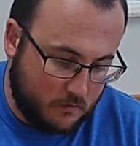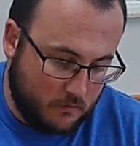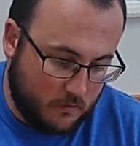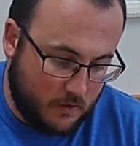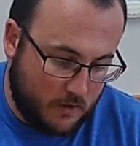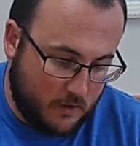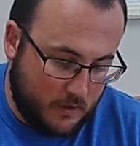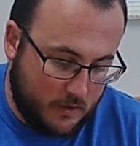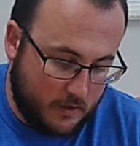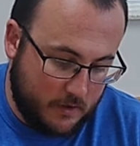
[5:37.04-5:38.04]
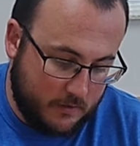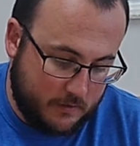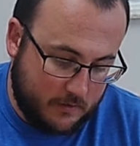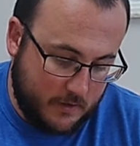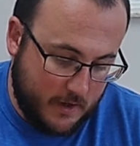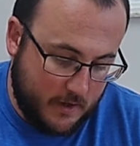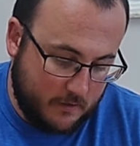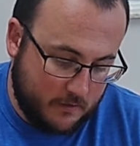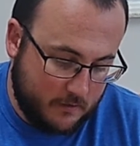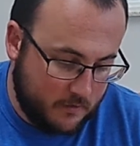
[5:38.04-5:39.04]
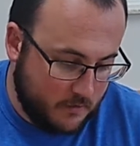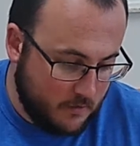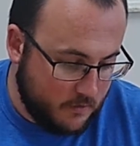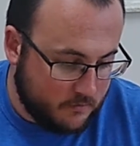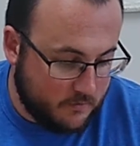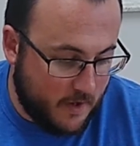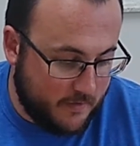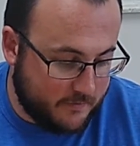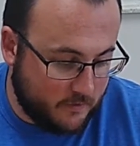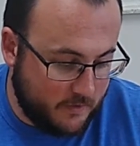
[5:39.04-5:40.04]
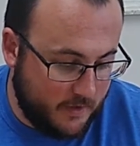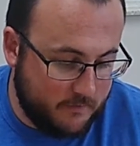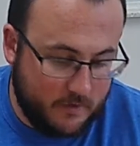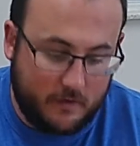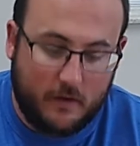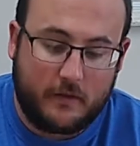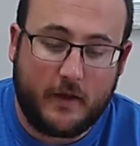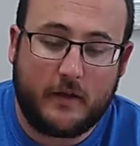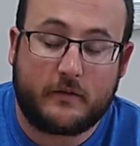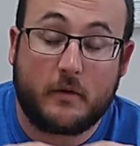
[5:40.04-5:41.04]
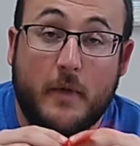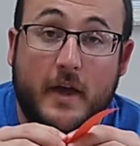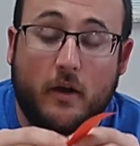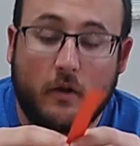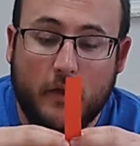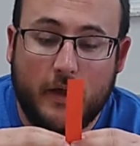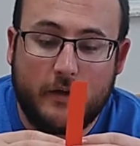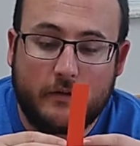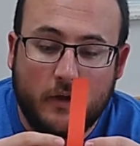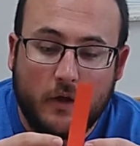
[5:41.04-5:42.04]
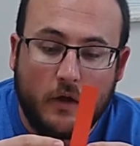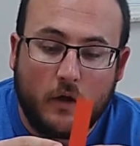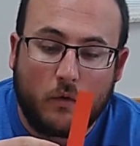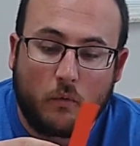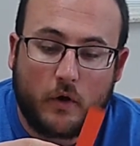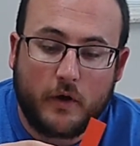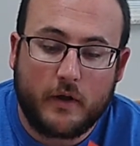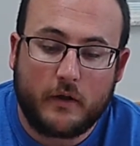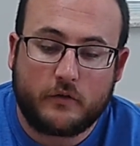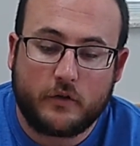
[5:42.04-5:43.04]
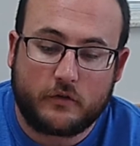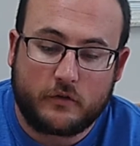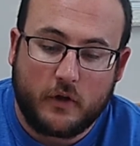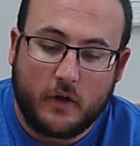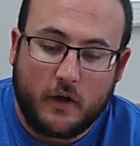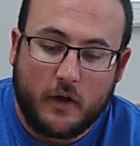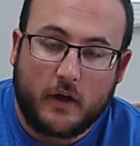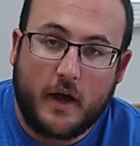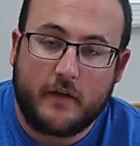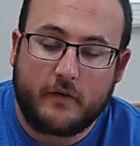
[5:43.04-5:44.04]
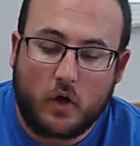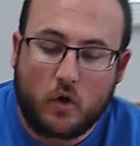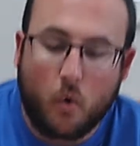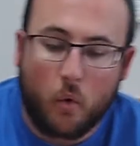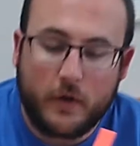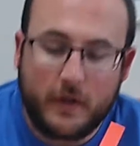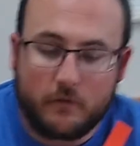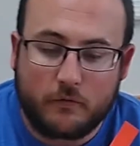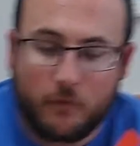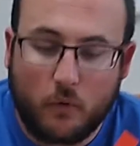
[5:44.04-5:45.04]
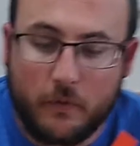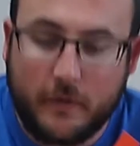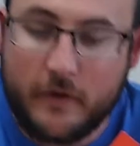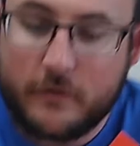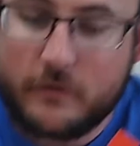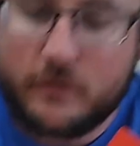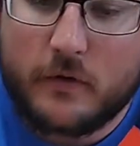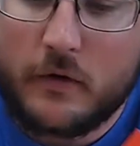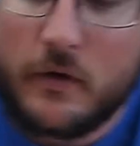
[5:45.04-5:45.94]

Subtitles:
Right there. So now that they're even, then to make our legs, we're going to just kind of accordion fold this.